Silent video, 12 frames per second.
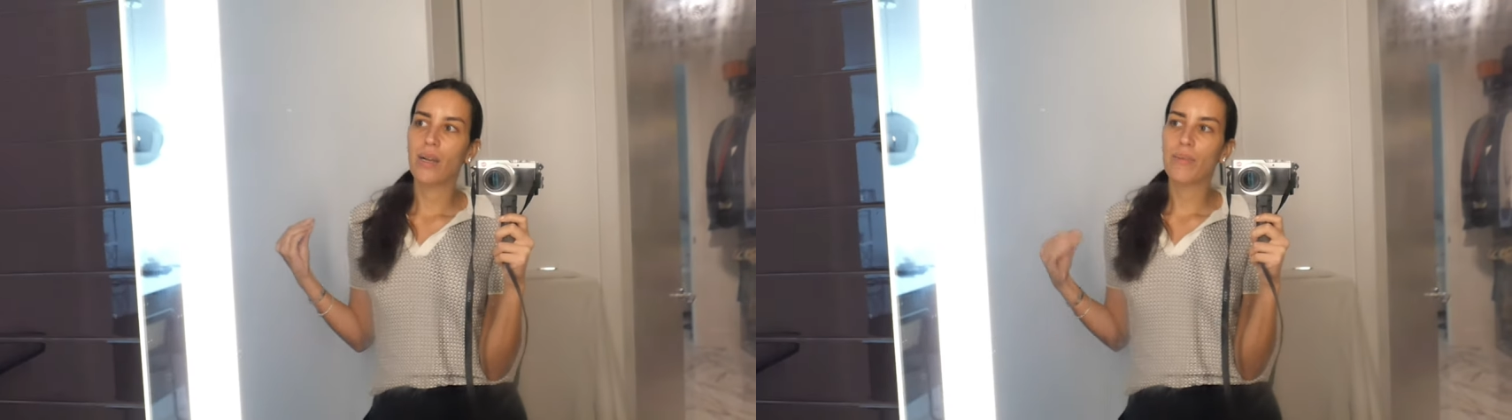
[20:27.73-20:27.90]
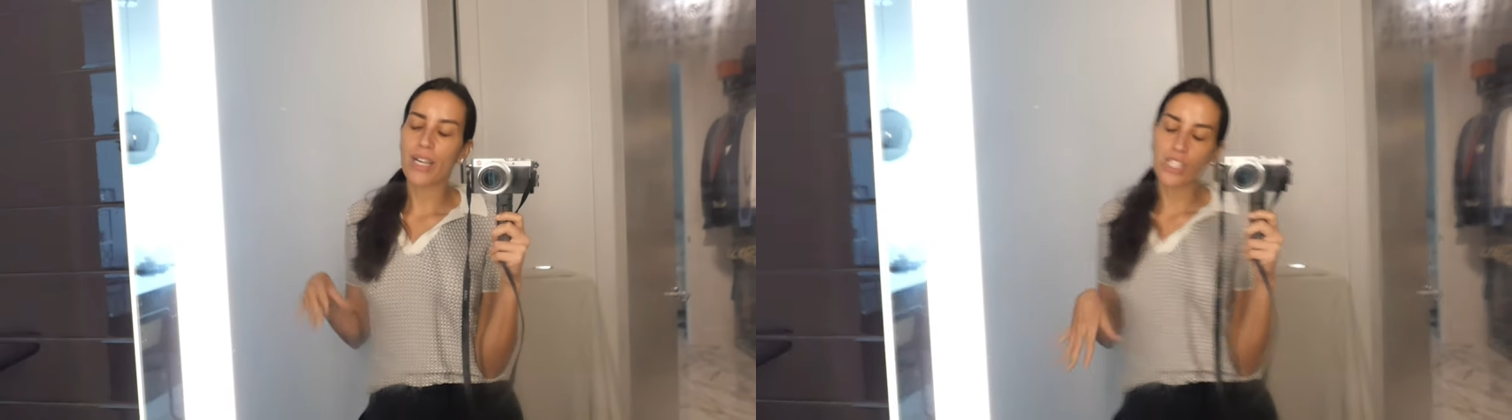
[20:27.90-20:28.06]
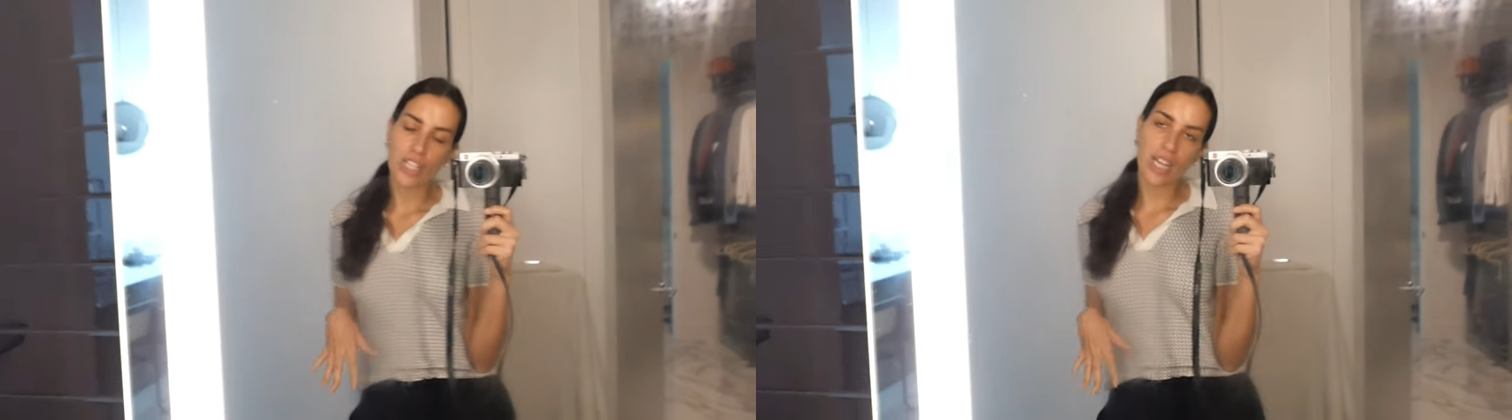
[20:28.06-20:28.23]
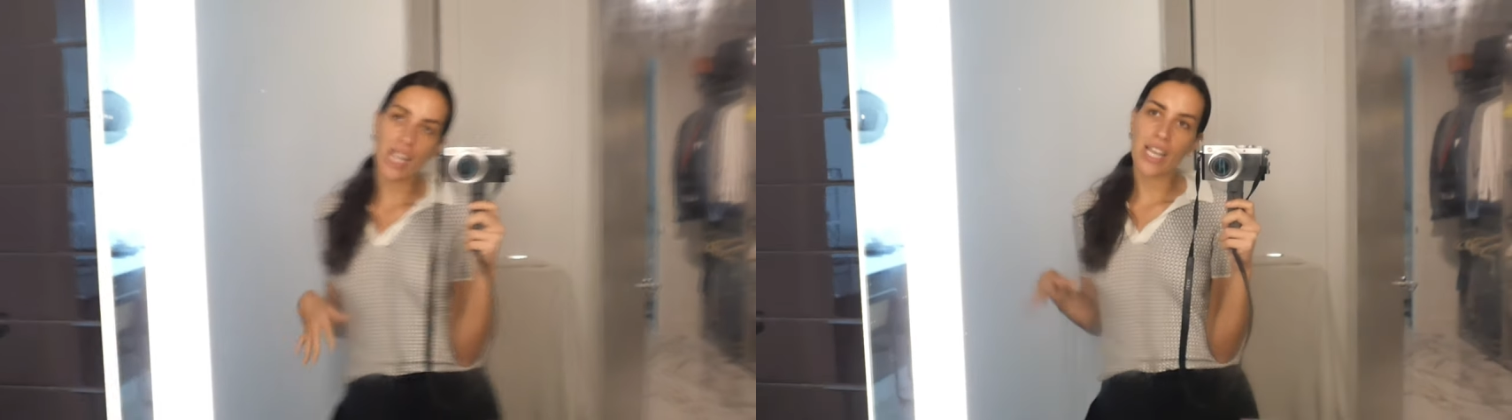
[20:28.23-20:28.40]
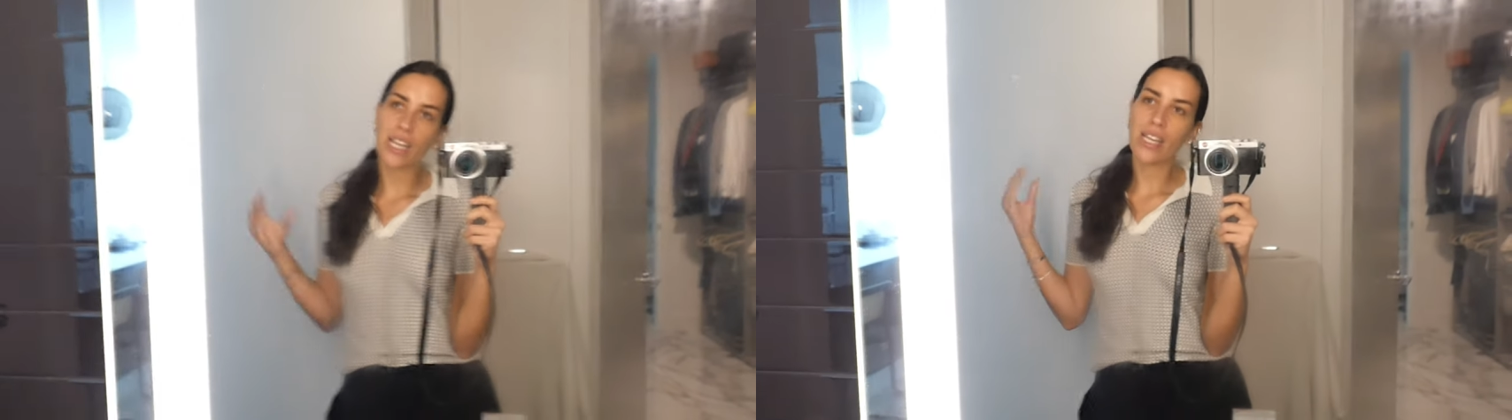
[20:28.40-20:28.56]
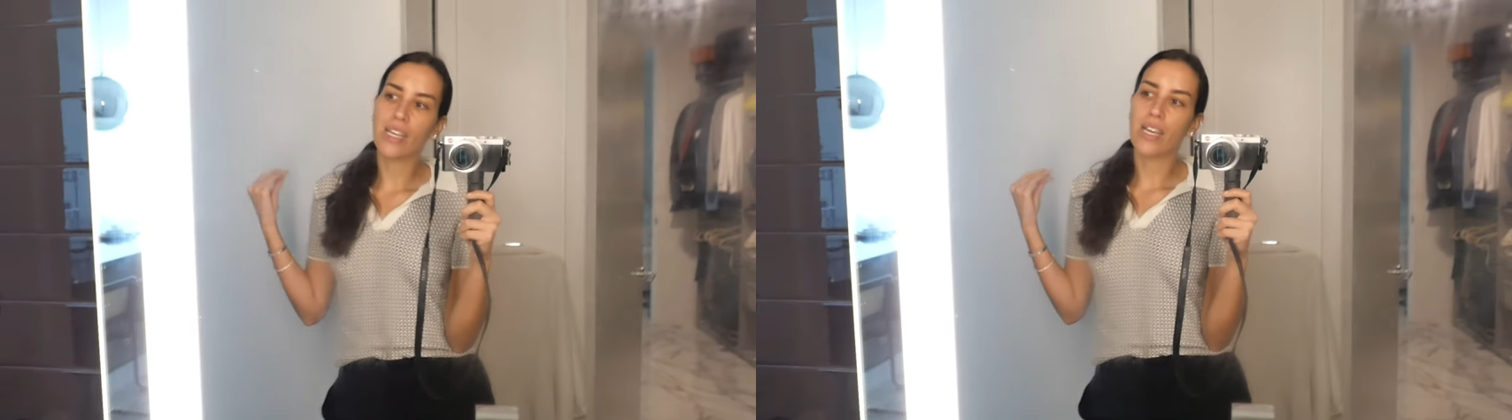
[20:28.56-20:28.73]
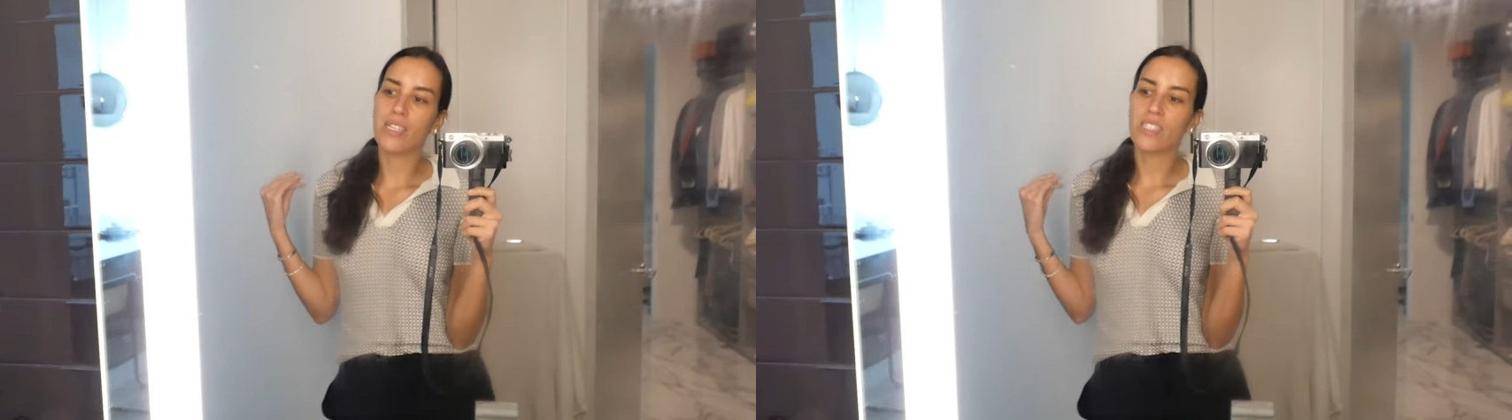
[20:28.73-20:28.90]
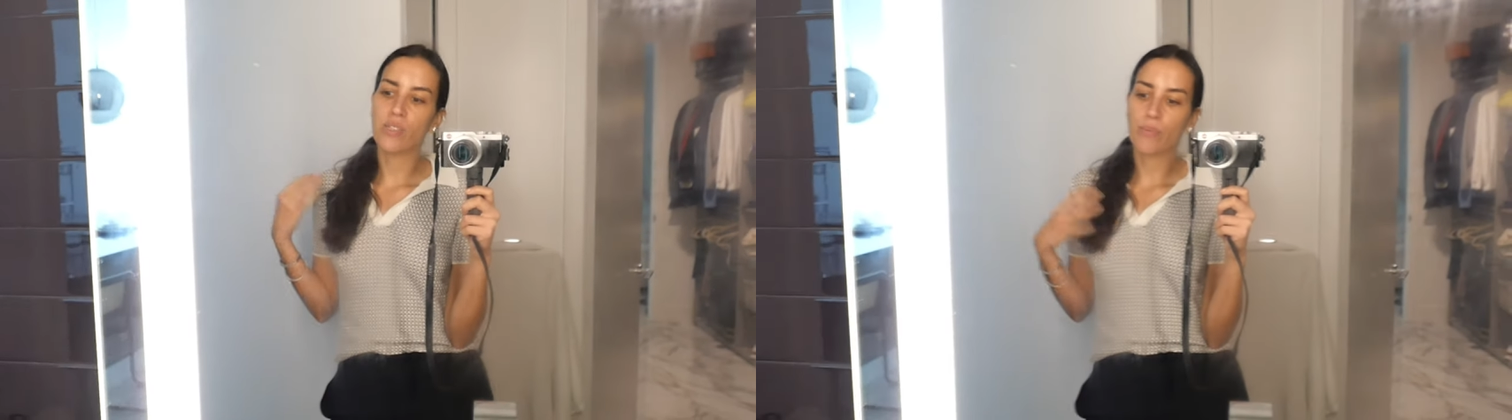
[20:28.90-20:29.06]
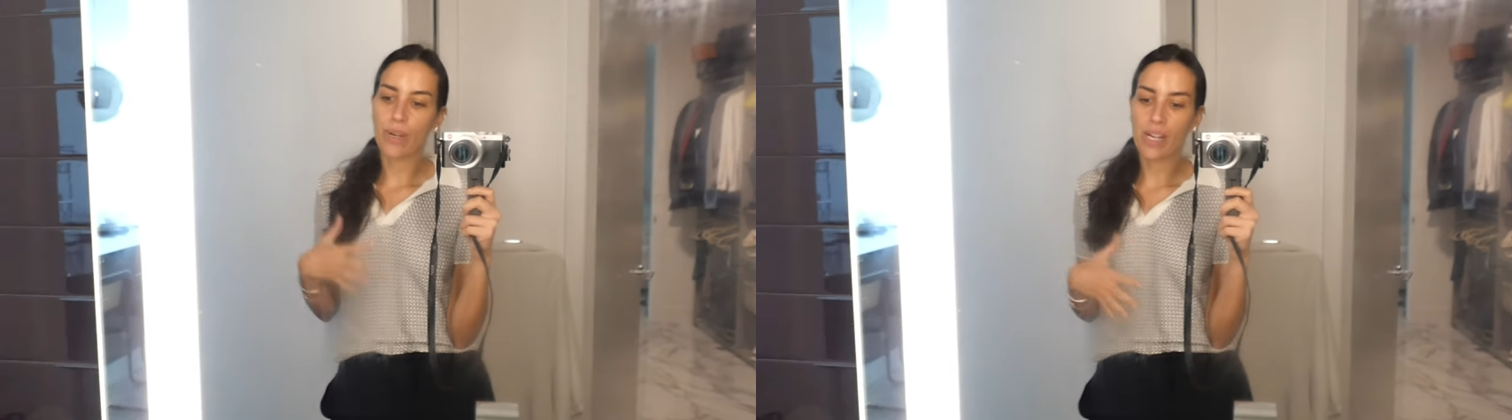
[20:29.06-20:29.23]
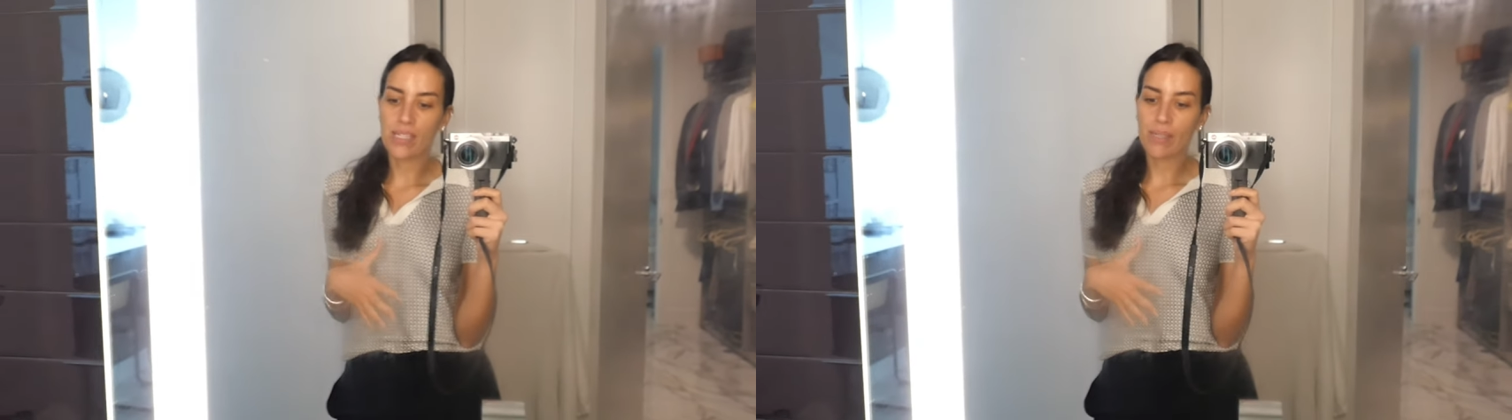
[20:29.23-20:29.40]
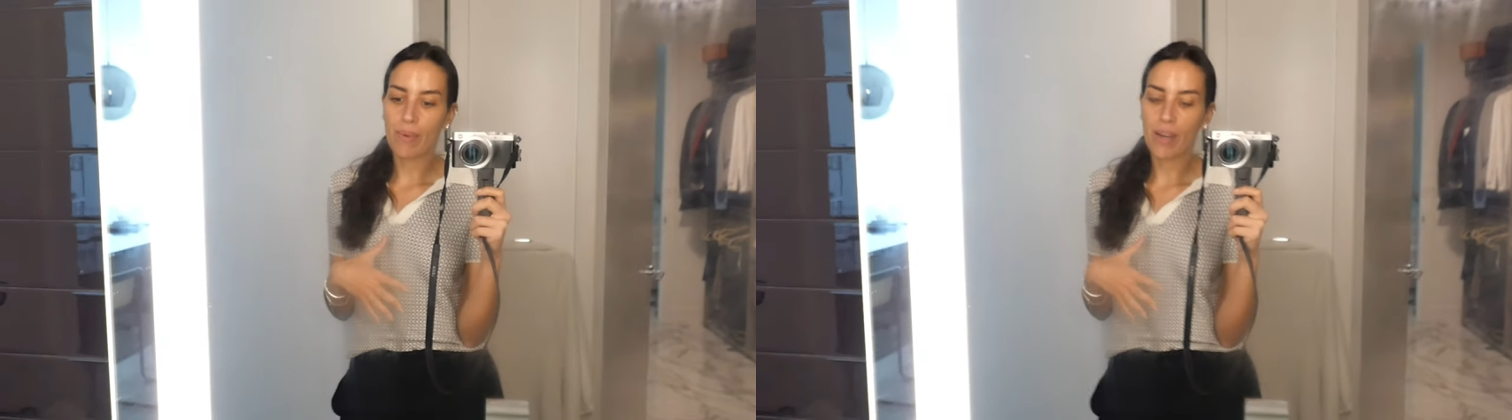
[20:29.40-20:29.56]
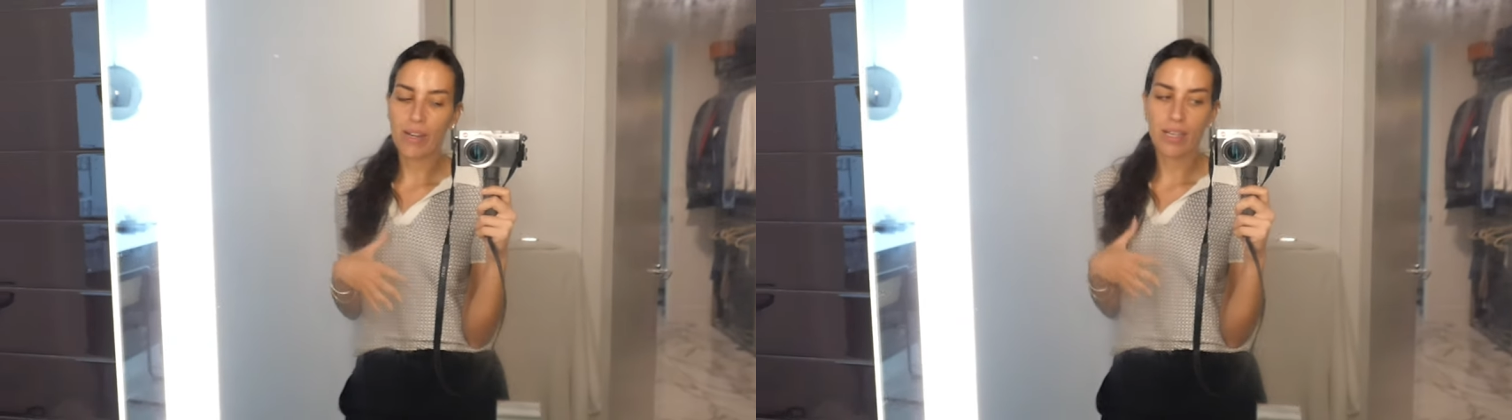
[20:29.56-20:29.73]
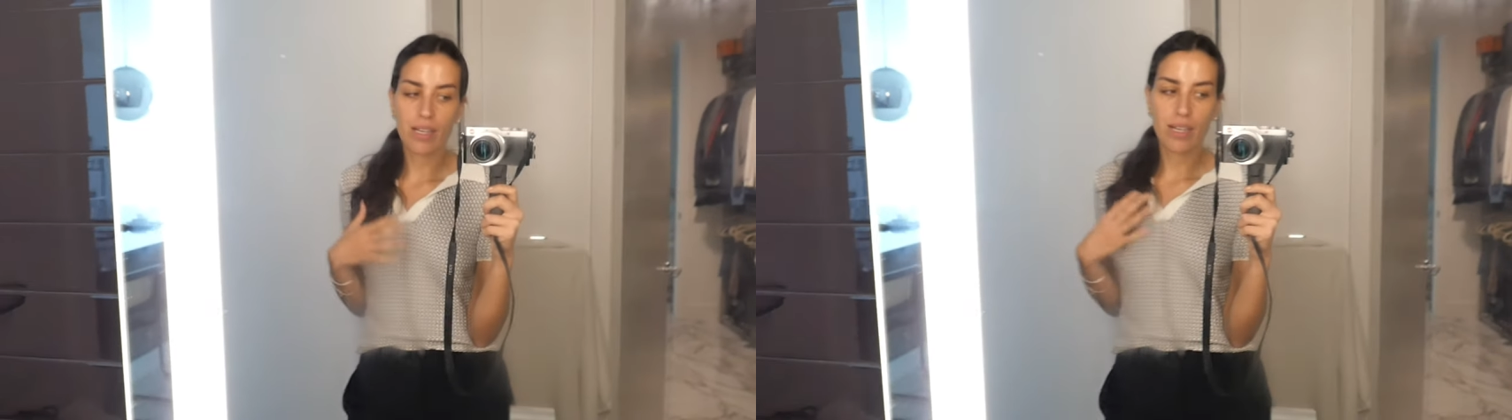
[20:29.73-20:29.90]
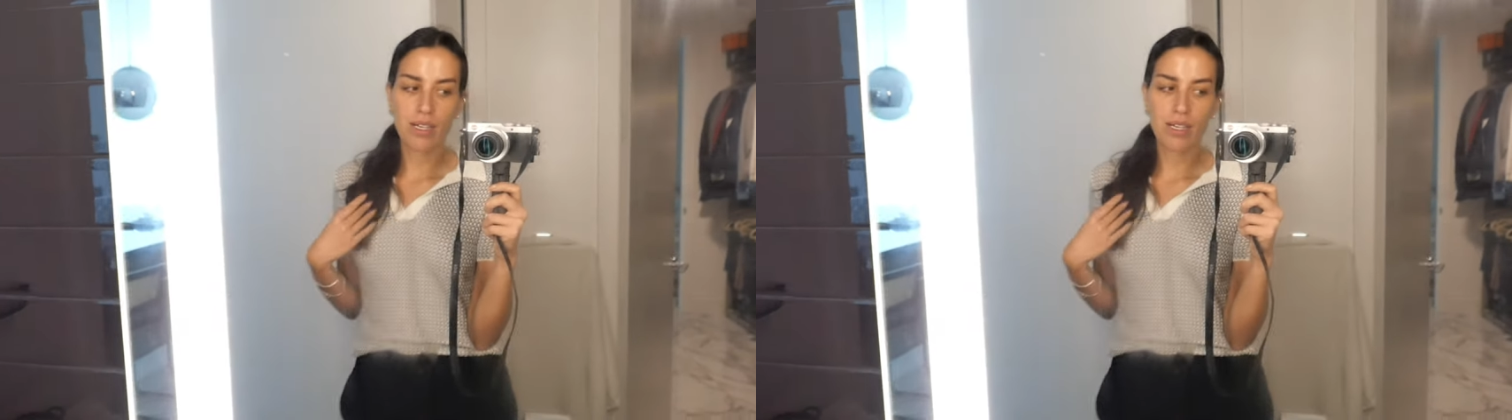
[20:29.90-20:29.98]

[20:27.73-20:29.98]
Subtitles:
passionate and surprised about it.